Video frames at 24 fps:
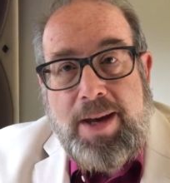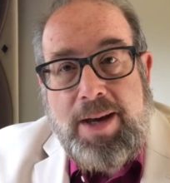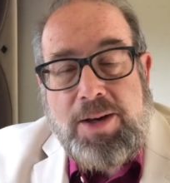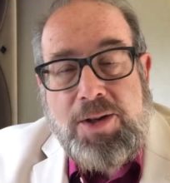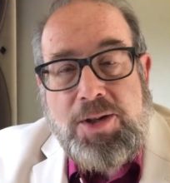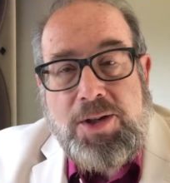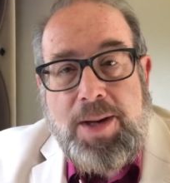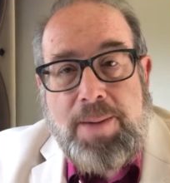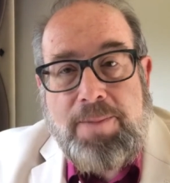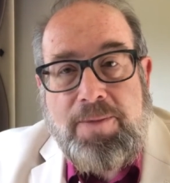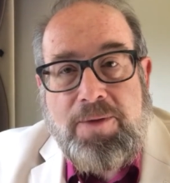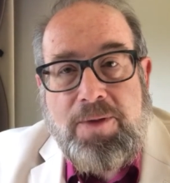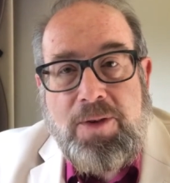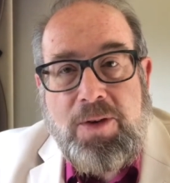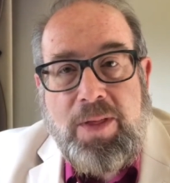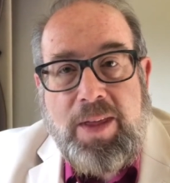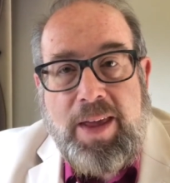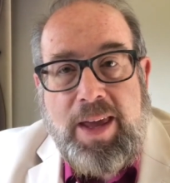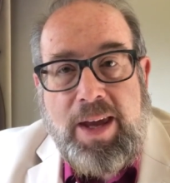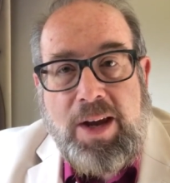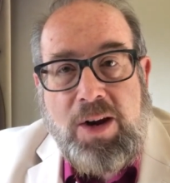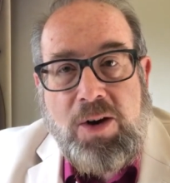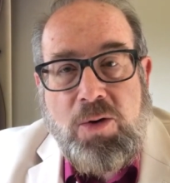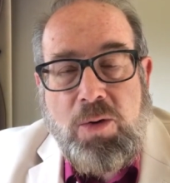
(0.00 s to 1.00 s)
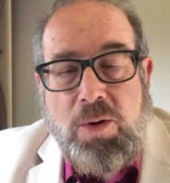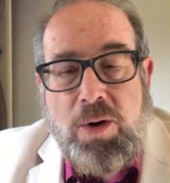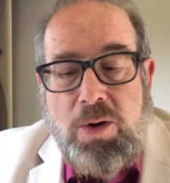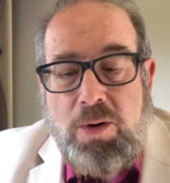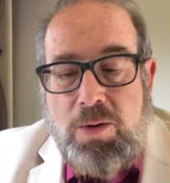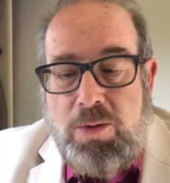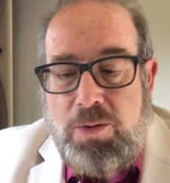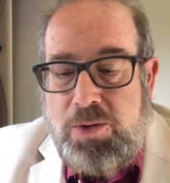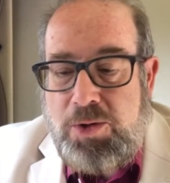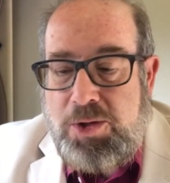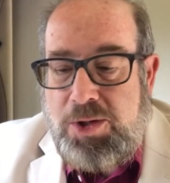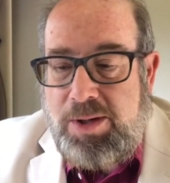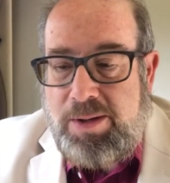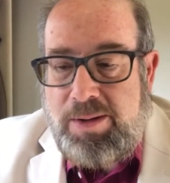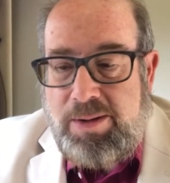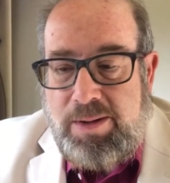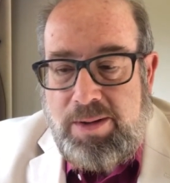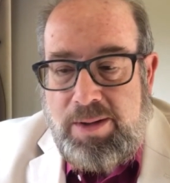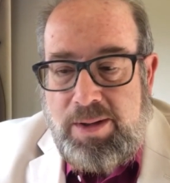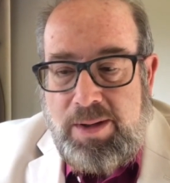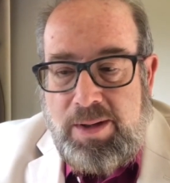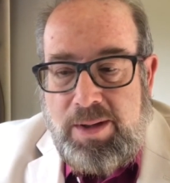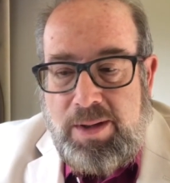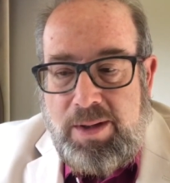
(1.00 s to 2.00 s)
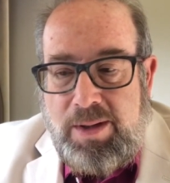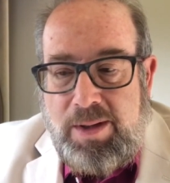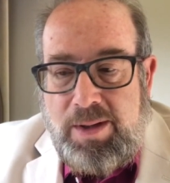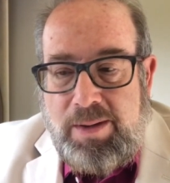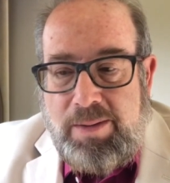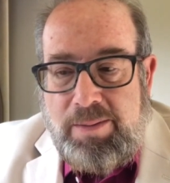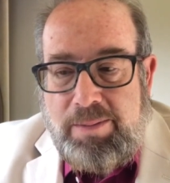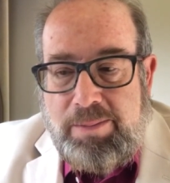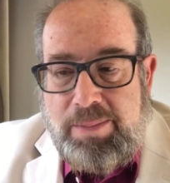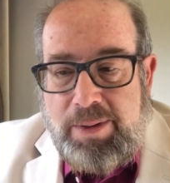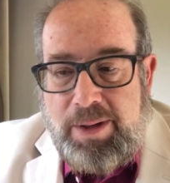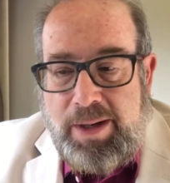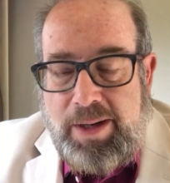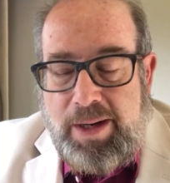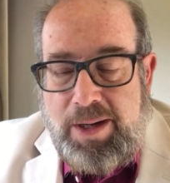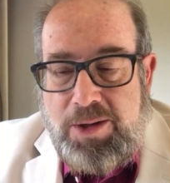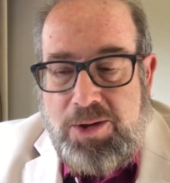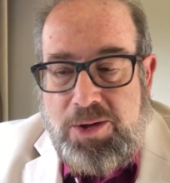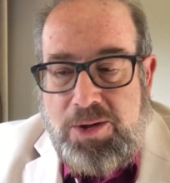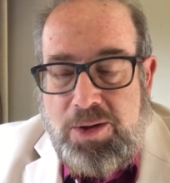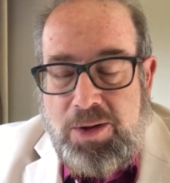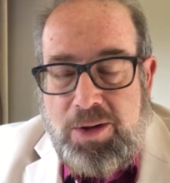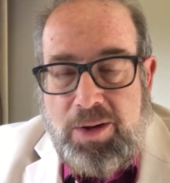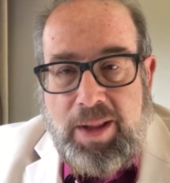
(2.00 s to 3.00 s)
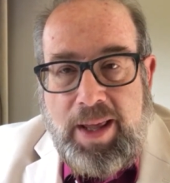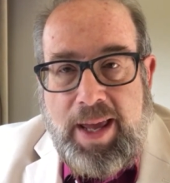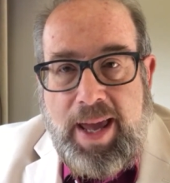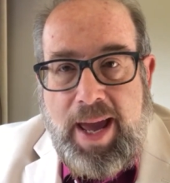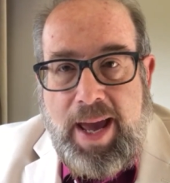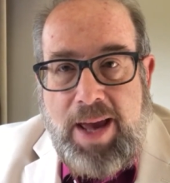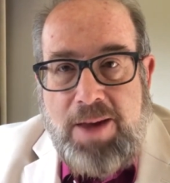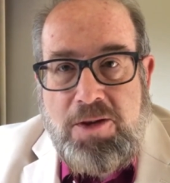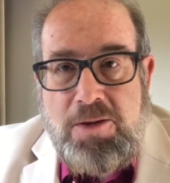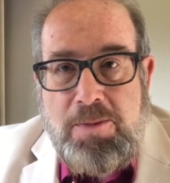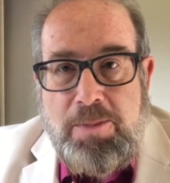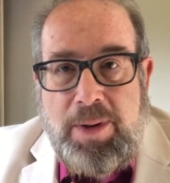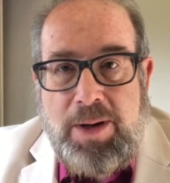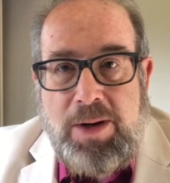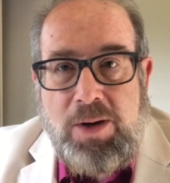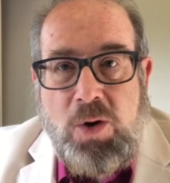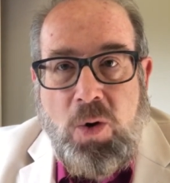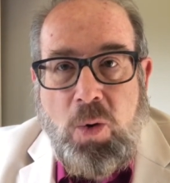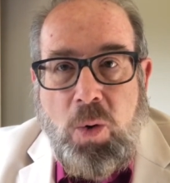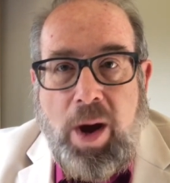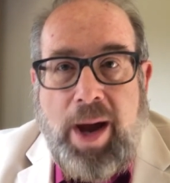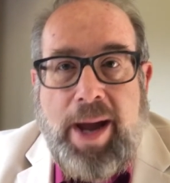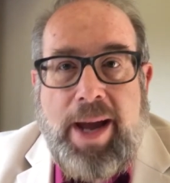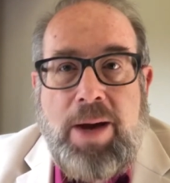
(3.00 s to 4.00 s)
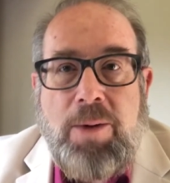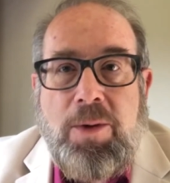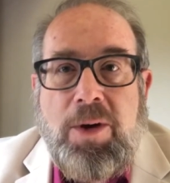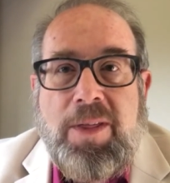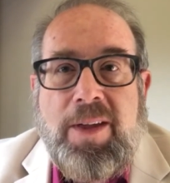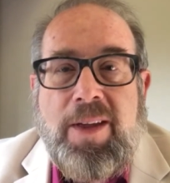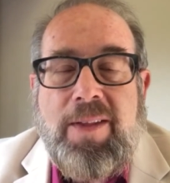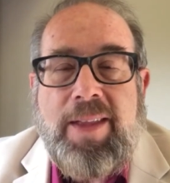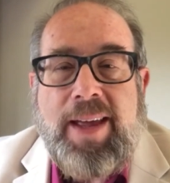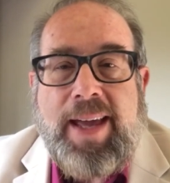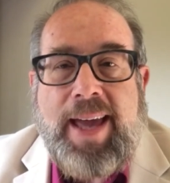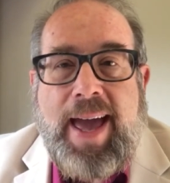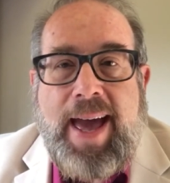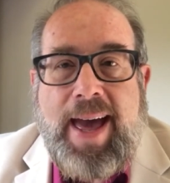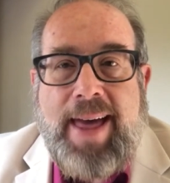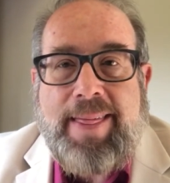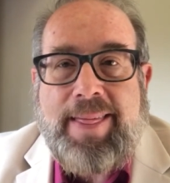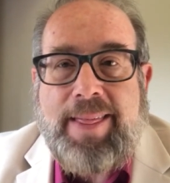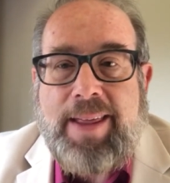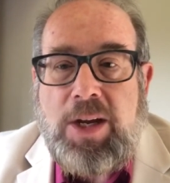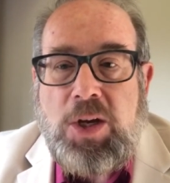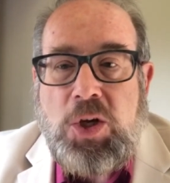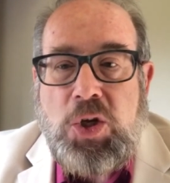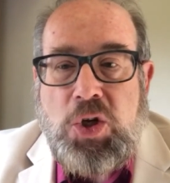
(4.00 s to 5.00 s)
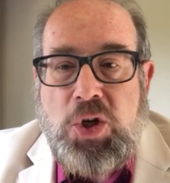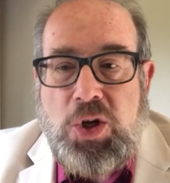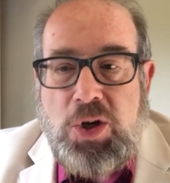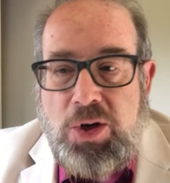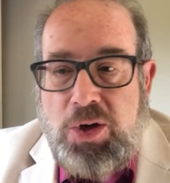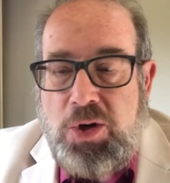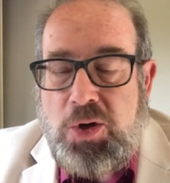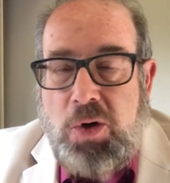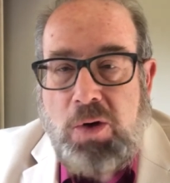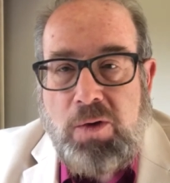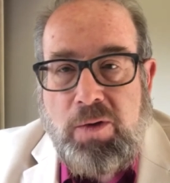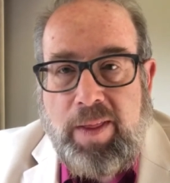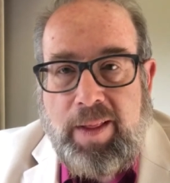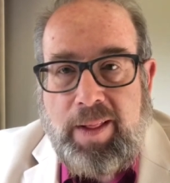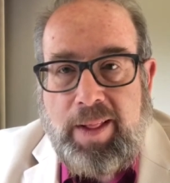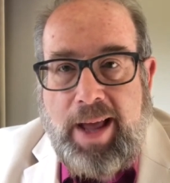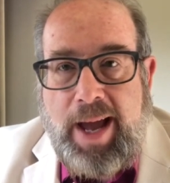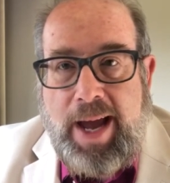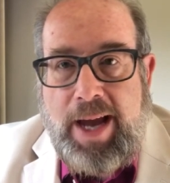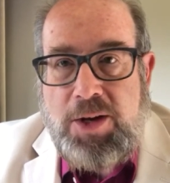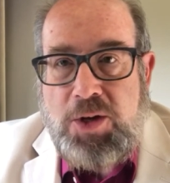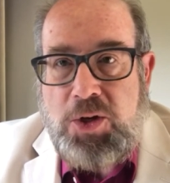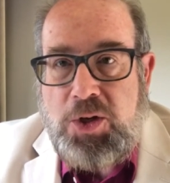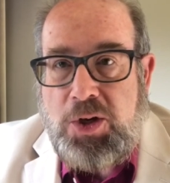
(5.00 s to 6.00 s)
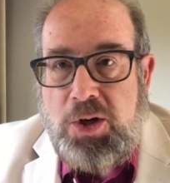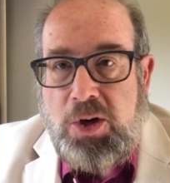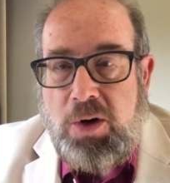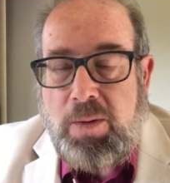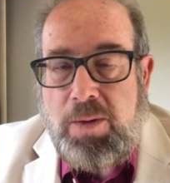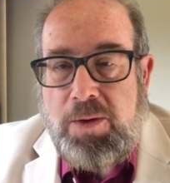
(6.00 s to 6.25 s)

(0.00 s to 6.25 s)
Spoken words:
except for the crows, but it certainly hasn't been quiet within the Catholic Church over the last year.